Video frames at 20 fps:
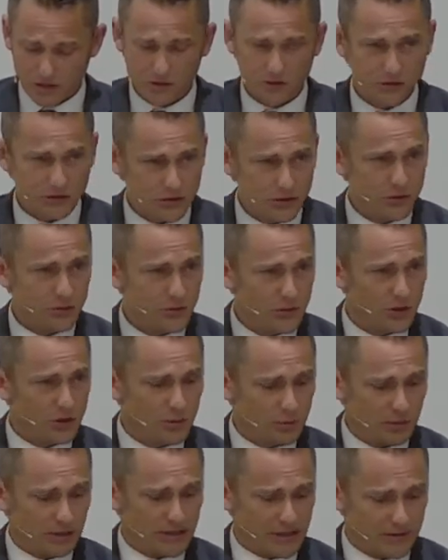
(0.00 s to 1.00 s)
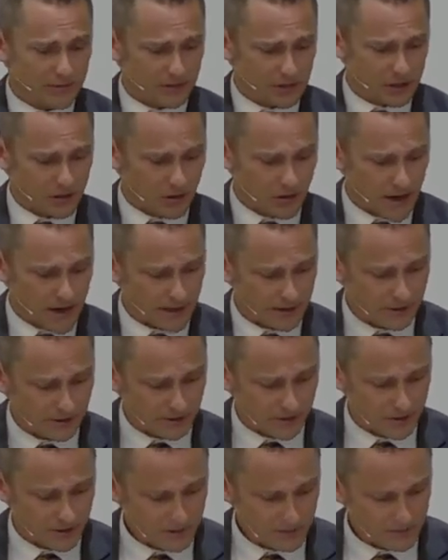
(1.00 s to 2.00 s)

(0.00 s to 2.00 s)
Do you believe in Christ?